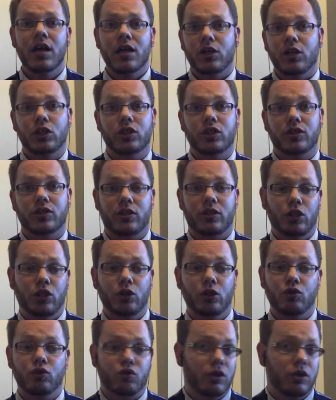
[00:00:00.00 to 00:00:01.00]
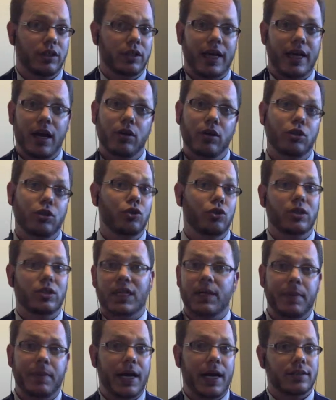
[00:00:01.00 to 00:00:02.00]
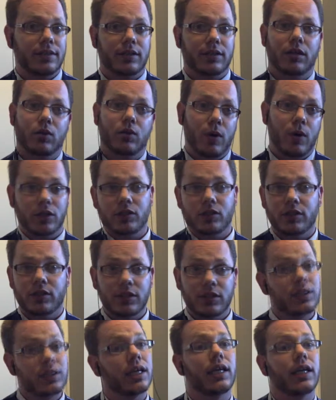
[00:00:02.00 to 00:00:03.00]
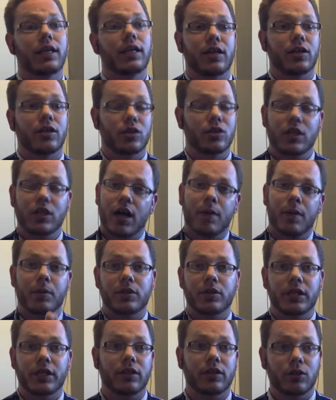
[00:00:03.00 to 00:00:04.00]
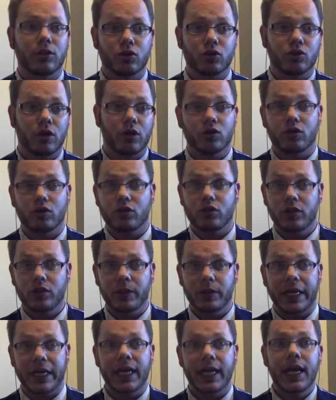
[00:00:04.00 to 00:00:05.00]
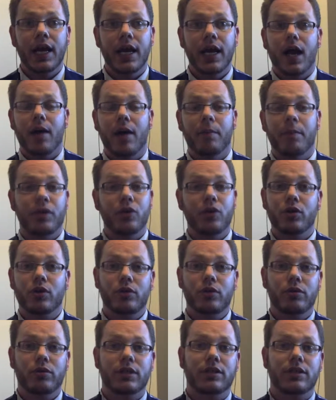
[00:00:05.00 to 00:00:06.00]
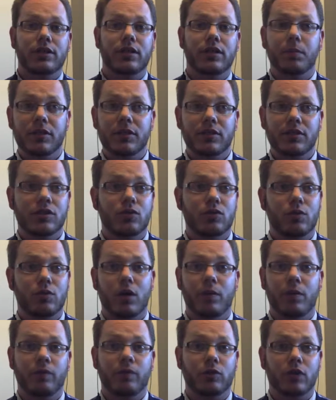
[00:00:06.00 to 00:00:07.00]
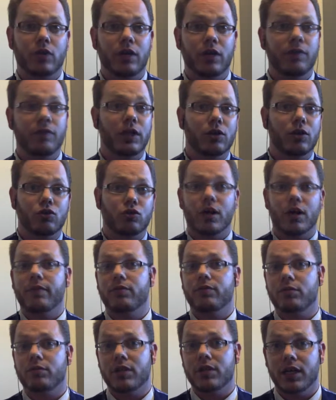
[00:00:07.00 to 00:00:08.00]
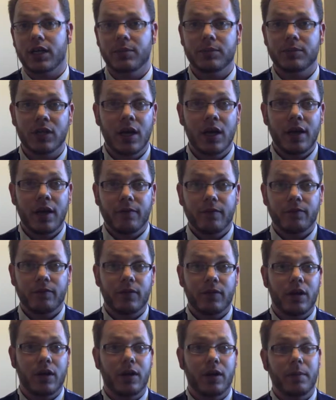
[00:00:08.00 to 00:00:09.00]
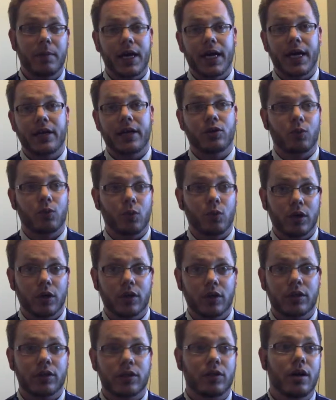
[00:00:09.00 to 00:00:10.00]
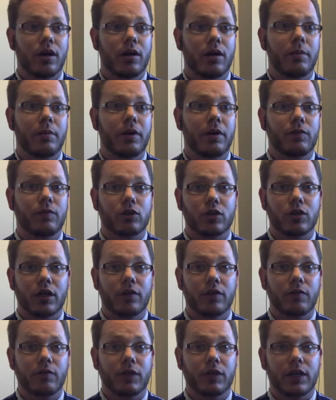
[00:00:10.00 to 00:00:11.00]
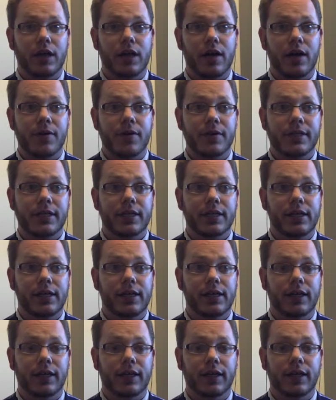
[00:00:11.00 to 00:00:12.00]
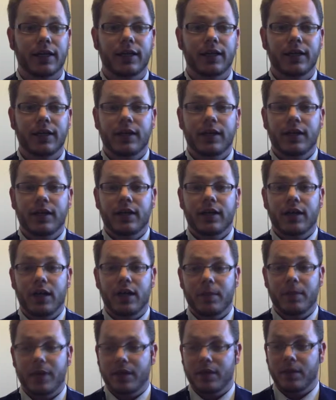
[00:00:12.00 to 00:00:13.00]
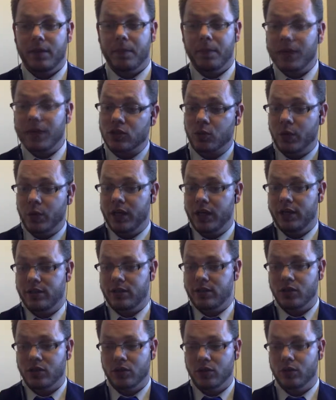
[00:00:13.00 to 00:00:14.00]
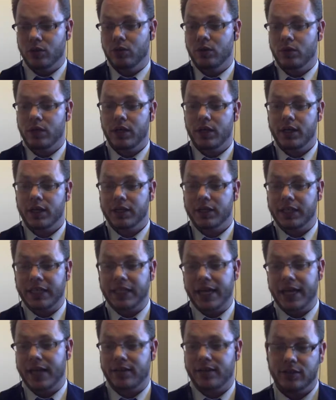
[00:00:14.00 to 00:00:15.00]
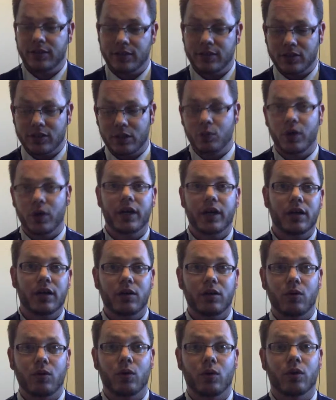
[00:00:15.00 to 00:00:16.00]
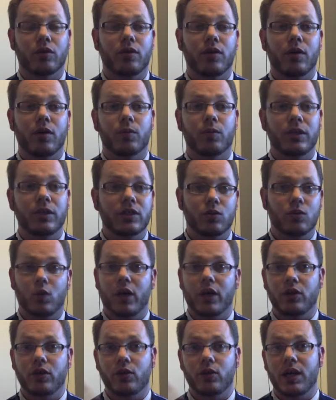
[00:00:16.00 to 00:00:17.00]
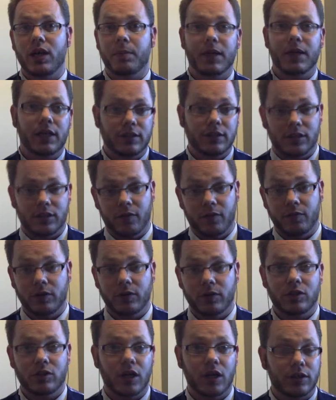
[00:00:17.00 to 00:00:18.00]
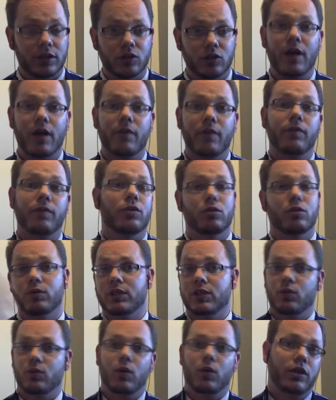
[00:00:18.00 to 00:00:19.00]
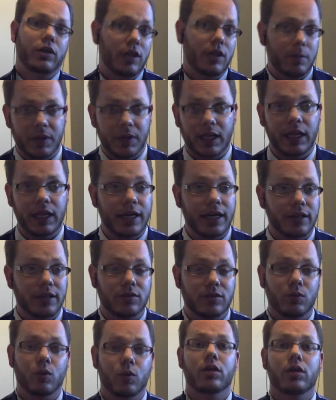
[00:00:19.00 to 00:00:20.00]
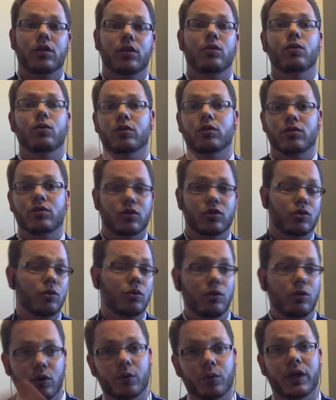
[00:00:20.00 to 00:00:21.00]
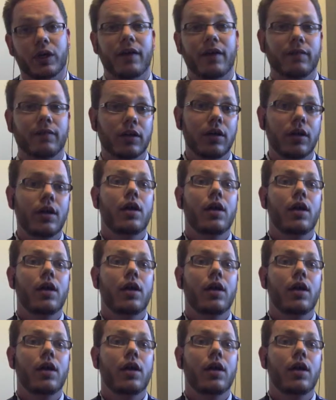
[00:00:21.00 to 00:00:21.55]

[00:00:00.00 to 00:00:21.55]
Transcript: You drill down and you just keep asking questions, and there's not a particular structure to it. But you can do this in the business realm if you're trying to figure out drive-through times at your work, if you're trying to figure out the best way to get somewhere, or the reason why you keep getting stuck in traffic, or the reason why you keep being late to work or to school or whatever.